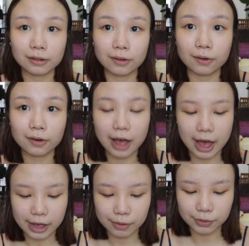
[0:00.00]
long,
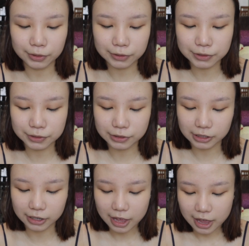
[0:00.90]
I will go to
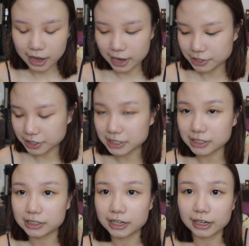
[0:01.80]
the
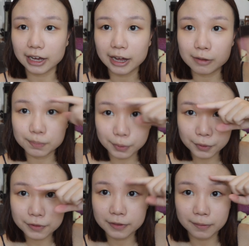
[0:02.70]
hairdresser and cut
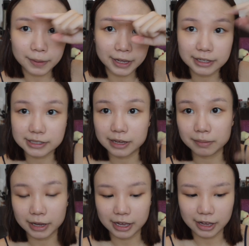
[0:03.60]
both the bangs
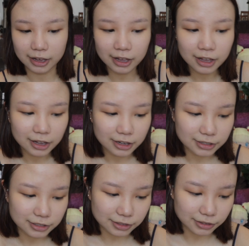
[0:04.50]
and my hair.
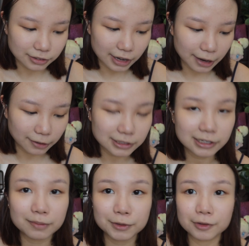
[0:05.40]
So I
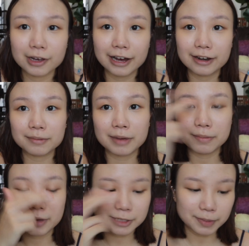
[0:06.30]
alternate between cutting my
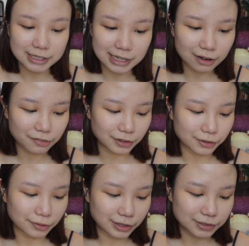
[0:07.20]
bangs myself and
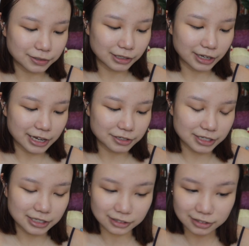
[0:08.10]
going to the
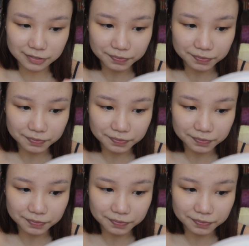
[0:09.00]
hairdresser.